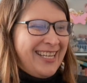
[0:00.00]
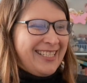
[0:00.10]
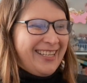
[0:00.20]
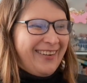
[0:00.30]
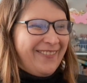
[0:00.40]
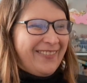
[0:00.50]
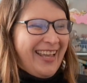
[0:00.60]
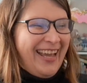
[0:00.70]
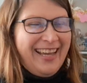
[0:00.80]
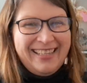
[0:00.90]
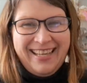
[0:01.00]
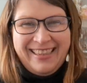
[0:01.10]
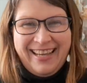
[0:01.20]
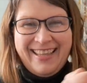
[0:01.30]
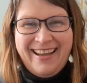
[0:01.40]
So, and
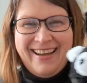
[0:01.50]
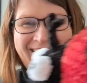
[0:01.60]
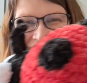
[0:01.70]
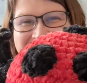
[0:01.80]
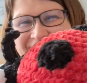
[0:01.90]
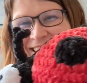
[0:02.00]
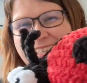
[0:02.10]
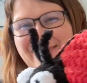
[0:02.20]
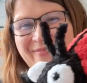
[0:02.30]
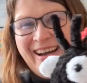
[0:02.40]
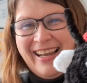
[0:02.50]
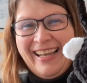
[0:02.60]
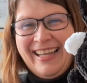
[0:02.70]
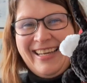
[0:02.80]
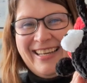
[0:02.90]
ta-da, this is my
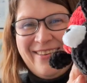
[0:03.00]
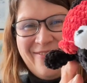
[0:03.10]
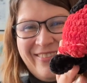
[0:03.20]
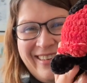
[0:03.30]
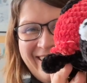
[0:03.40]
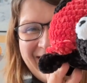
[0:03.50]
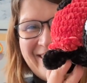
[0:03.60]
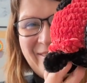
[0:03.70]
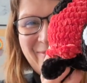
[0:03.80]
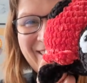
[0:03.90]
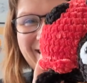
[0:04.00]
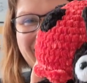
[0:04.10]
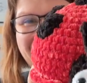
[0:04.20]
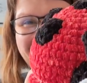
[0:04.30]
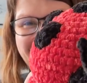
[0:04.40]
ladybug number
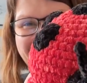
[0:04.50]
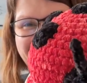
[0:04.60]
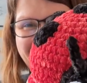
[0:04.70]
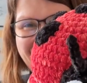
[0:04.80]
2.